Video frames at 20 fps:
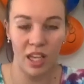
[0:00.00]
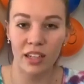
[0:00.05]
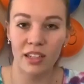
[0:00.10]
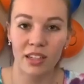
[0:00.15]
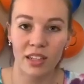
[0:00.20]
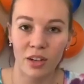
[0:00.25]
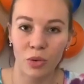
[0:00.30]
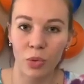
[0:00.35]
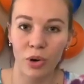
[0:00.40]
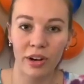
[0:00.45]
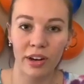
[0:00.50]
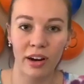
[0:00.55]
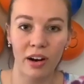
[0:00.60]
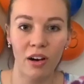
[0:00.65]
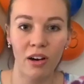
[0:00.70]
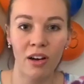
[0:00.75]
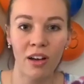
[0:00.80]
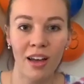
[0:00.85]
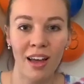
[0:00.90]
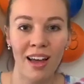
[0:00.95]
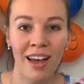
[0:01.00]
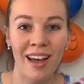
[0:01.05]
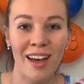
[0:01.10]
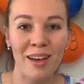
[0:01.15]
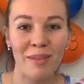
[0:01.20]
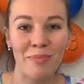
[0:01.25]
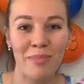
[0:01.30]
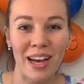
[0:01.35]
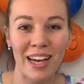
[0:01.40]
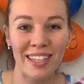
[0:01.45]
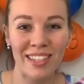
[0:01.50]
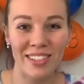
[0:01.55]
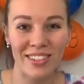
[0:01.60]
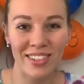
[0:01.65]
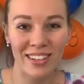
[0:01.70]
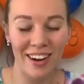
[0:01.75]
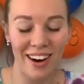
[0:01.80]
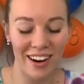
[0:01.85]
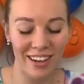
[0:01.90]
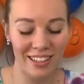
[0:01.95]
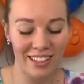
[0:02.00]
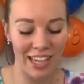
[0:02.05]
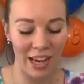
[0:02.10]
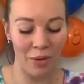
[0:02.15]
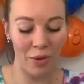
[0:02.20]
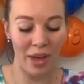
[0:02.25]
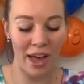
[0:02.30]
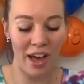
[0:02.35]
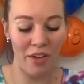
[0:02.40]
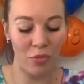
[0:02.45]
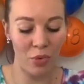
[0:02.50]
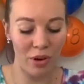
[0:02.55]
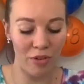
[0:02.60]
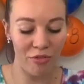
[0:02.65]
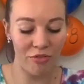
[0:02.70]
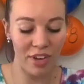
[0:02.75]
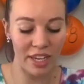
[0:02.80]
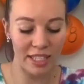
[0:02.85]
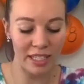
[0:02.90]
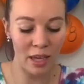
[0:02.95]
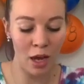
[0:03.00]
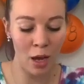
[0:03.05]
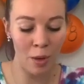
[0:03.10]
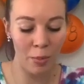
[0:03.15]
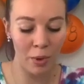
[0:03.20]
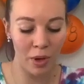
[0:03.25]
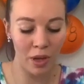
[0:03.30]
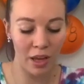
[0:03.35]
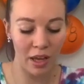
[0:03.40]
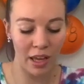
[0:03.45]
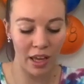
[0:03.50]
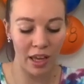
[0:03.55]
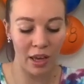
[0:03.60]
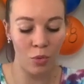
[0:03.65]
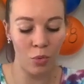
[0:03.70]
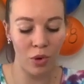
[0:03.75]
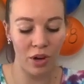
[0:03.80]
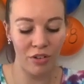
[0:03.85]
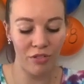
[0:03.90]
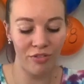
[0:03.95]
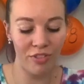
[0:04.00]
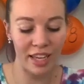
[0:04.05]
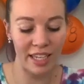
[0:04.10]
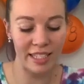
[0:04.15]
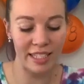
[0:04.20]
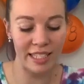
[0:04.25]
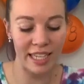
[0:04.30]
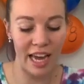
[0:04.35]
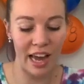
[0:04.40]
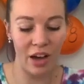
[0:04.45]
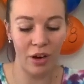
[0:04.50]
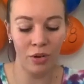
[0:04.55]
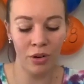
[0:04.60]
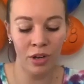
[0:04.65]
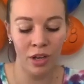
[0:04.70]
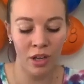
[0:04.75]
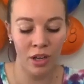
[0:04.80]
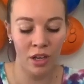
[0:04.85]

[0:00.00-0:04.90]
didn't work at all. My 2 cards, I will have one face up and one face down.